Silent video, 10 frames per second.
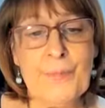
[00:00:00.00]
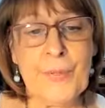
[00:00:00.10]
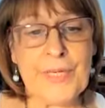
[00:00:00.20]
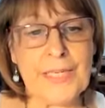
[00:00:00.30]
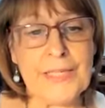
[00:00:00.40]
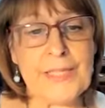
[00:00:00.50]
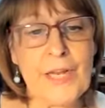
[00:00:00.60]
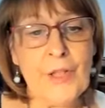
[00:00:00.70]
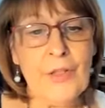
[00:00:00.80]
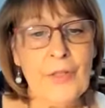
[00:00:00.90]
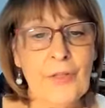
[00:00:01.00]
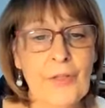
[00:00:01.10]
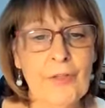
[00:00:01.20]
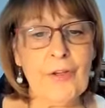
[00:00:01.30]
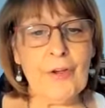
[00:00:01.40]
but it's
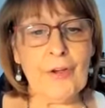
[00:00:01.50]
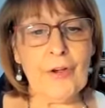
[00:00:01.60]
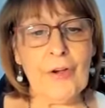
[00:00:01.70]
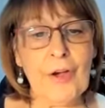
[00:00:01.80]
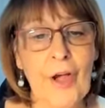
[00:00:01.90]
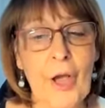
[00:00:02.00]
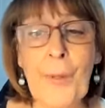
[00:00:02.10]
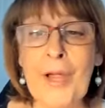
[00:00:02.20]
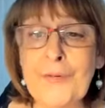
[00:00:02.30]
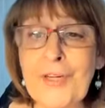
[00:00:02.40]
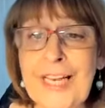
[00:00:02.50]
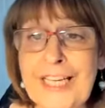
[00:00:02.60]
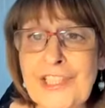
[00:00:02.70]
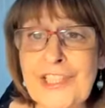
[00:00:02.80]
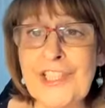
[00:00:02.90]
about
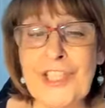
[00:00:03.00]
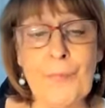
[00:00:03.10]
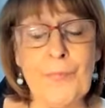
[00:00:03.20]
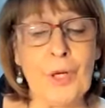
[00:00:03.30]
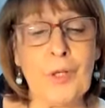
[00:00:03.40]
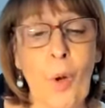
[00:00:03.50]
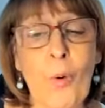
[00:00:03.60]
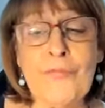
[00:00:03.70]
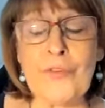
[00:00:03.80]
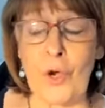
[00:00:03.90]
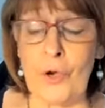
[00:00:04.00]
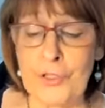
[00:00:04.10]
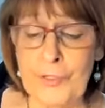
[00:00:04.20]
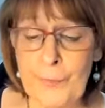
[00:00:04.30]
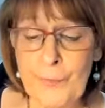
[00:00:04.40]
relationship. The law of
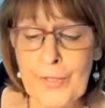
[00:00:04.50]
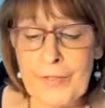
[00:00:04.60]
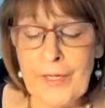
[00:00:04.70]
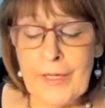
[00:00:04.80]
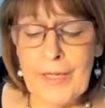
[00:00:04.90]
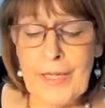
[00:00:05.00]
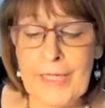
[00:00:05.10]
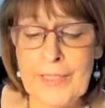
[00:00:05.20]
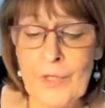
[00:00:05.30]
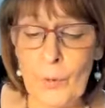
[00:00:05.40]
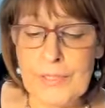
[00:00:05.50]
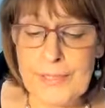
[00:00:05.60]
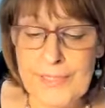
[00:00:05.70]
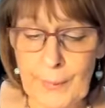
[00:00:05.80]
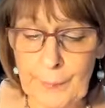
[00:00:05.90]
God is not
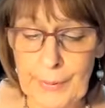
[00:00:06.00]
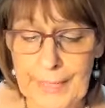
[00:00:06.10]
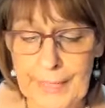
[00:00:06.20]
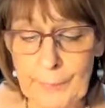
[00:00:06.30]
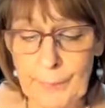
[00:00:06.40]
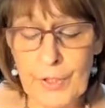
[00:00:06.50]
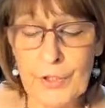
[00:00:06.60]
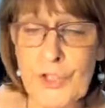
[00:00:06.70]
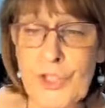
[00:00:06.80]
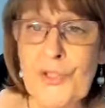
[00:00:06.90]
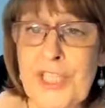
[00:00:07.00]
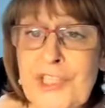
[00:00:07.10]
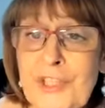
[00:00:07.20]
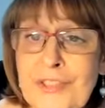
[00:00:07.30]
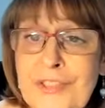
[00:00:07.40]
simply
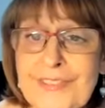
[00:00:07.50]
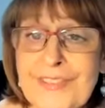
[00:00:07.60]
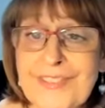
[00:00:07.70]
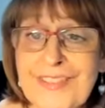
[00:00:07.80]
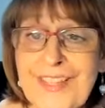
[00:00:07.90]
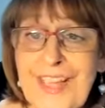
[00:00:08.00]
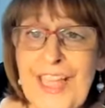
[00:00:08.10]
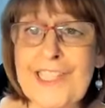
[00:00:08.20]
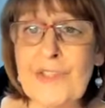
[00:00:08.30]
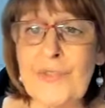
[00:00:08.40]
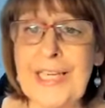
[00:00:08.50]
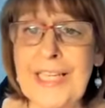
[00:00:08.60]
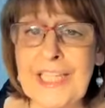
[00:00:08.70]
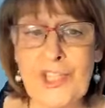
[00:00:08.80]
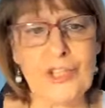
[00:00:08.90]
judicial, it's
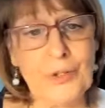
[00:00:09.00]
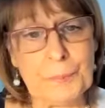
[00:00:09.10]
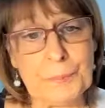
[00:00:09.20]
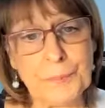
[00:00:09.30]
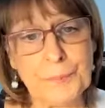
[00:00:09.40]
relational.